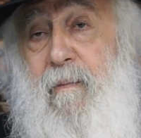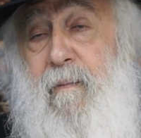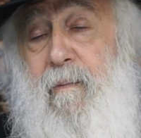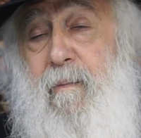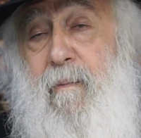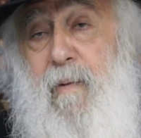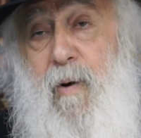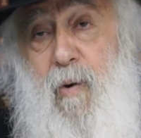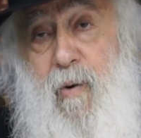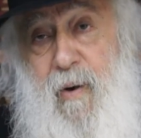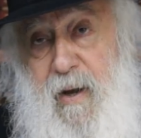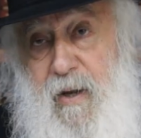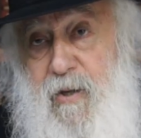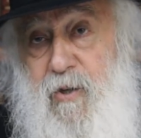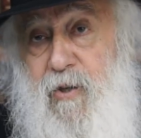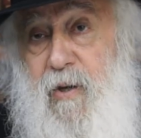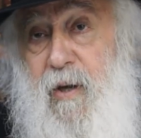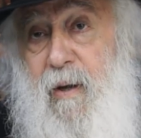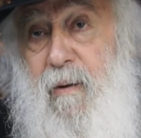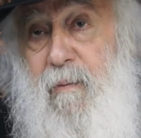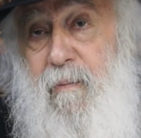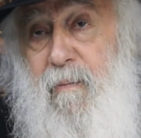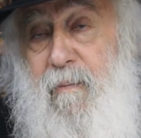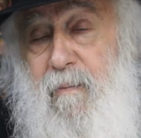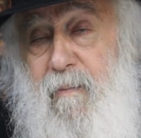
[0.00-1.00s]
Baruch
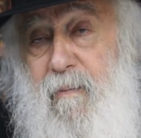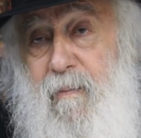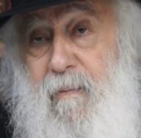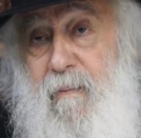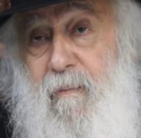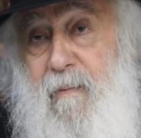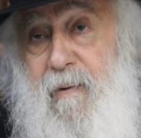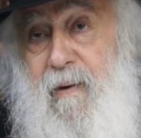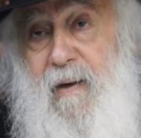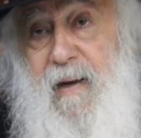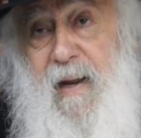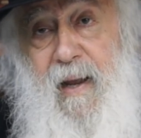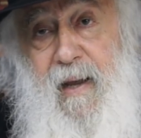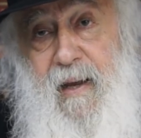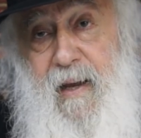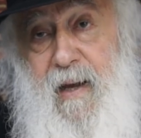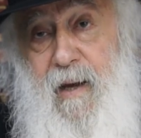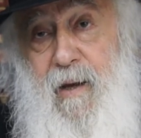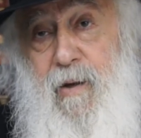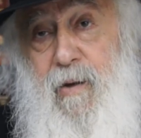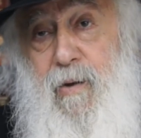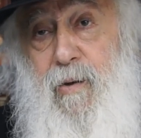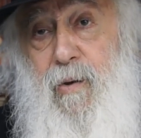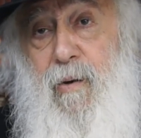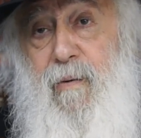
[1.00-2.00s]
Hashem, like
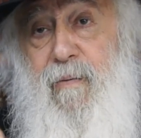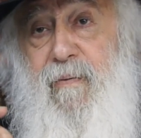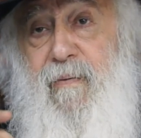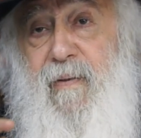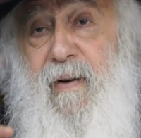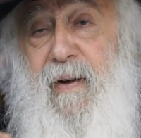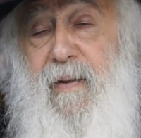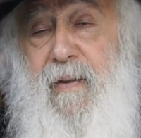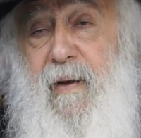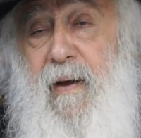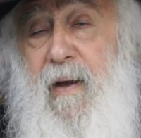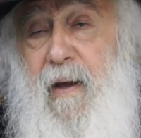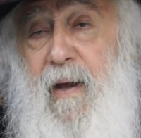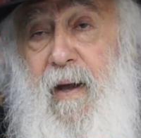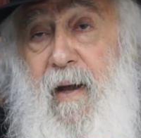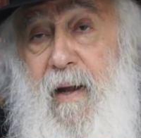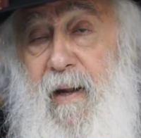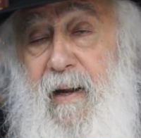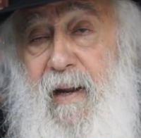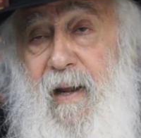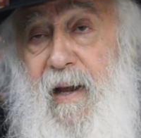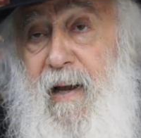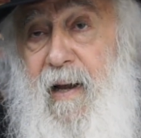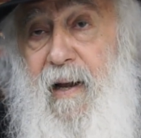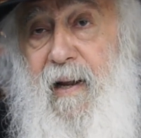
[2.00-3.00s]
your father,
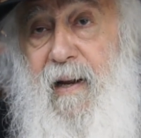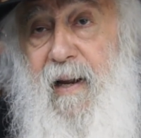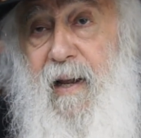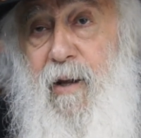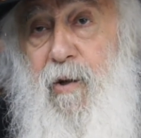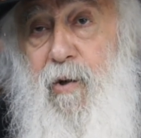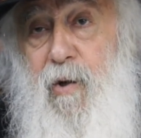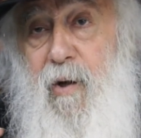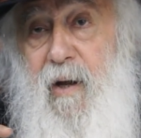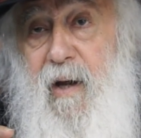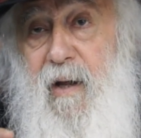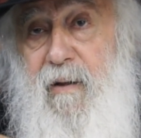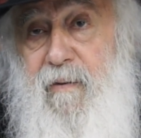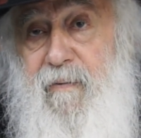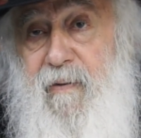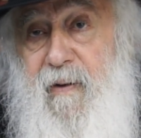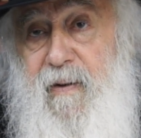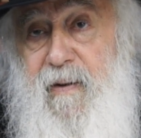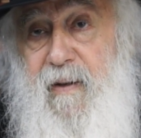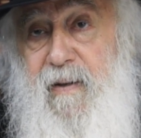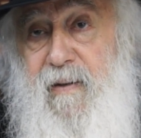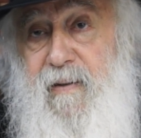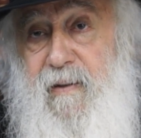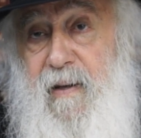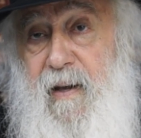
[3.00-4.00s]
like, like your
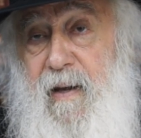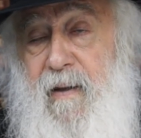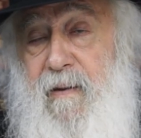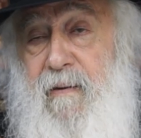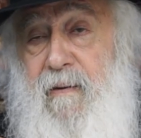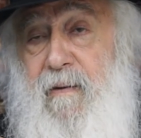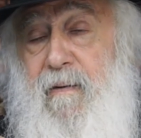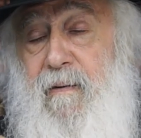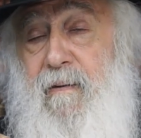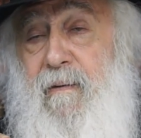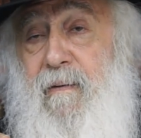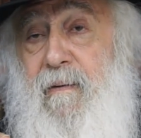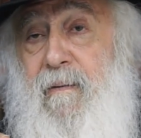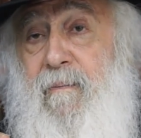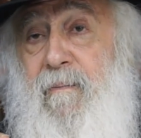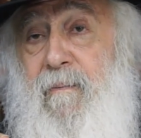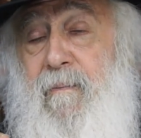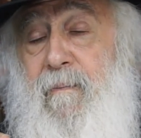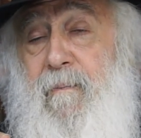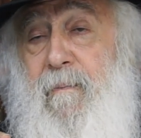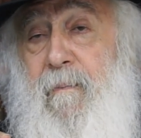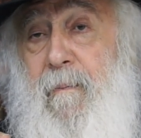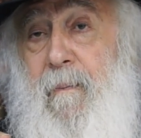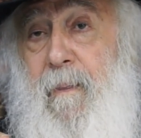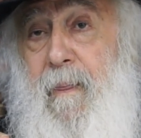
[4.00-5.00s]
grandfather said,
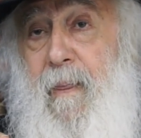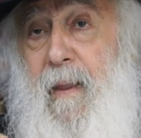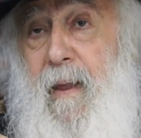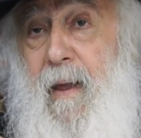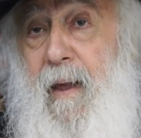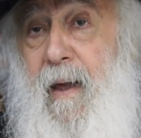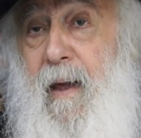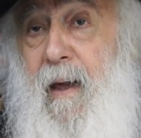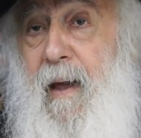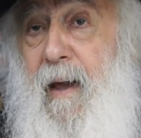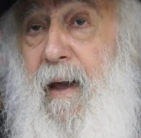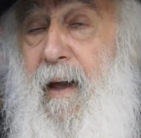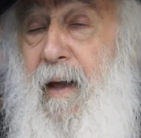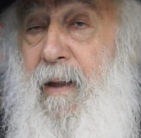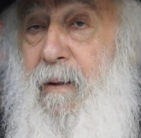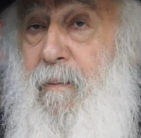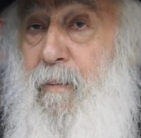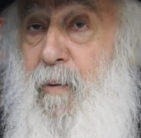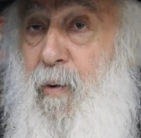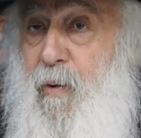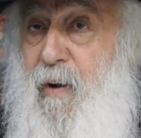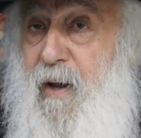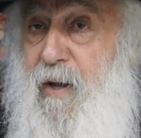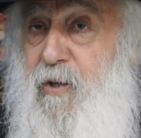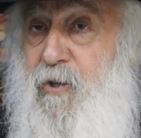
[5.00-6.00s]
and
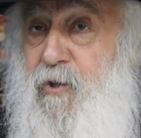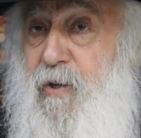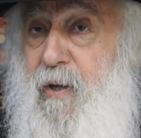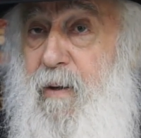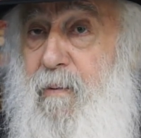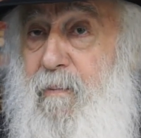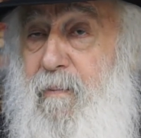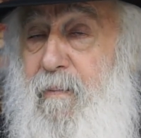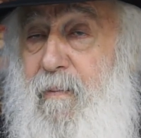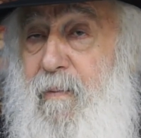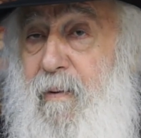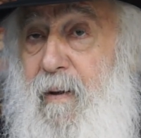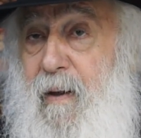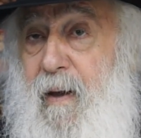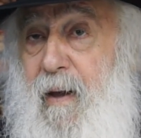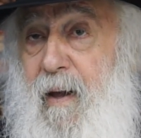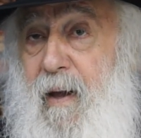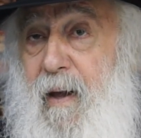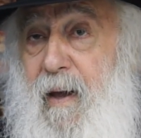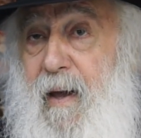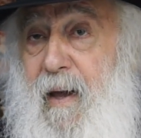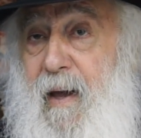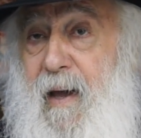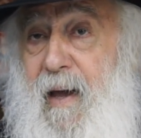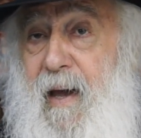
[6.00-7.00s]
Baruch Hashem,
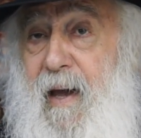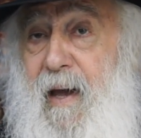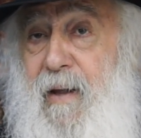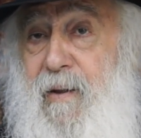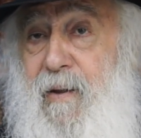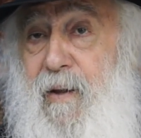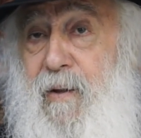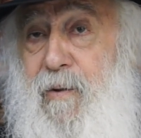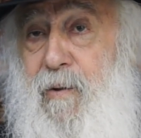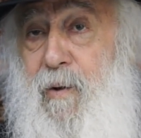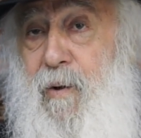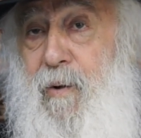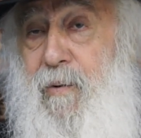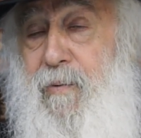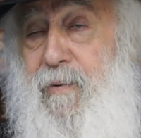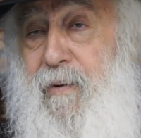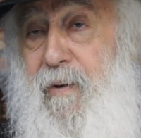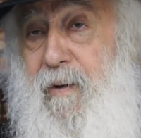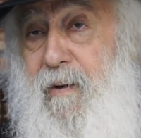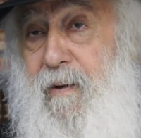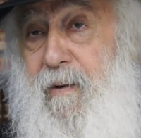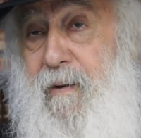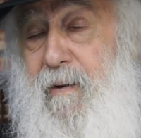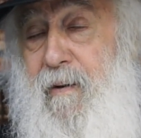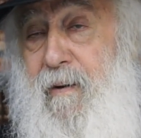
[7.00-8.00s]
I had a daughter.
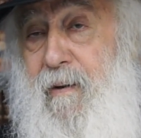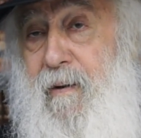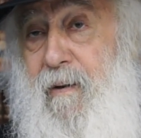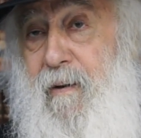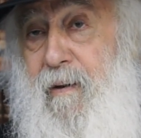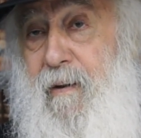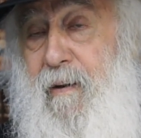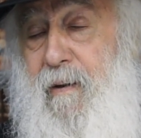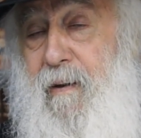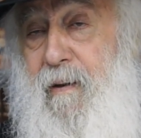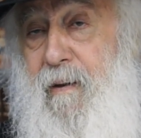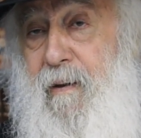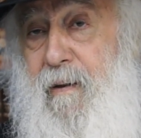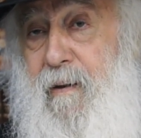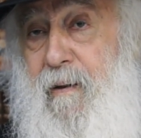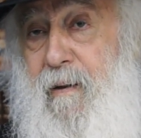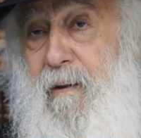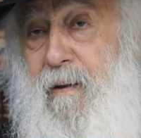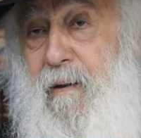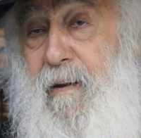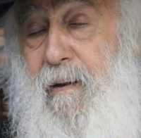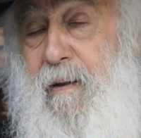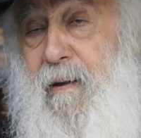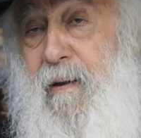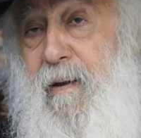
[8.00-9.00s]

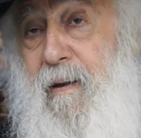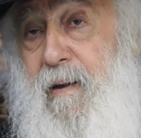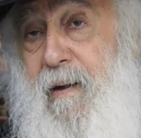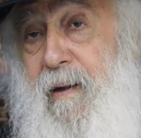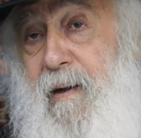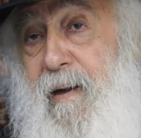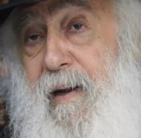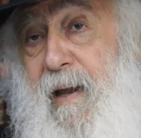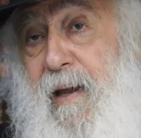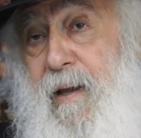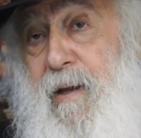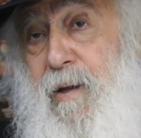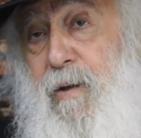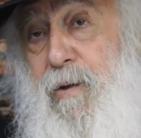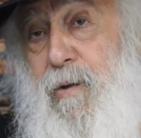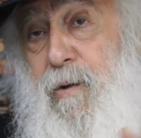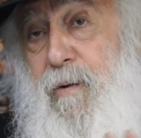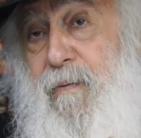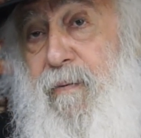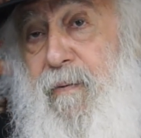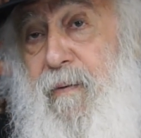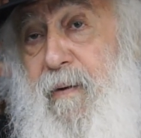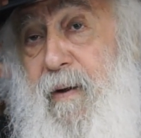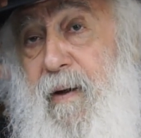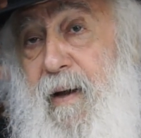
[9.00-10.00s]
Like your
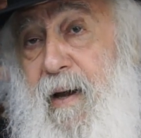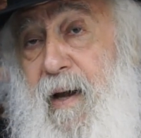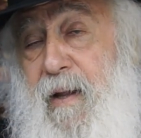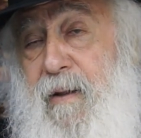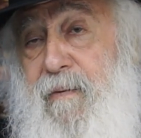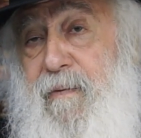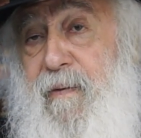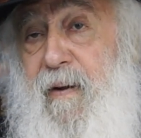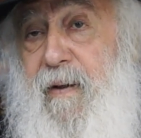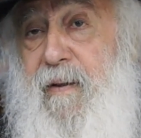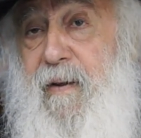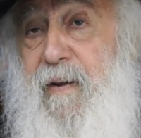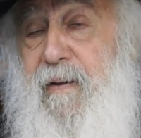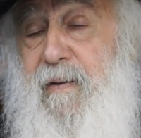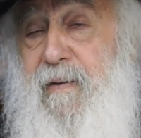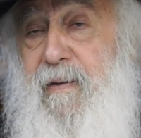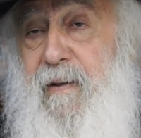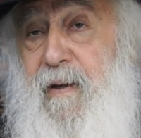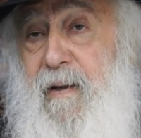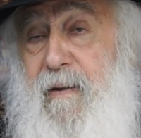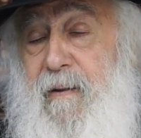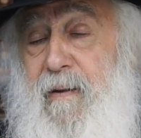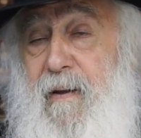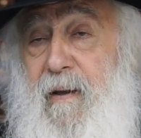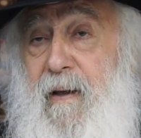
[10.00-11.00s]
grandfather
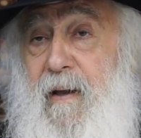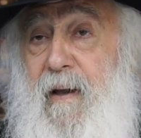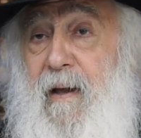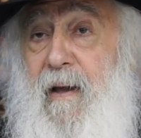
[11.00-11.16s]
said.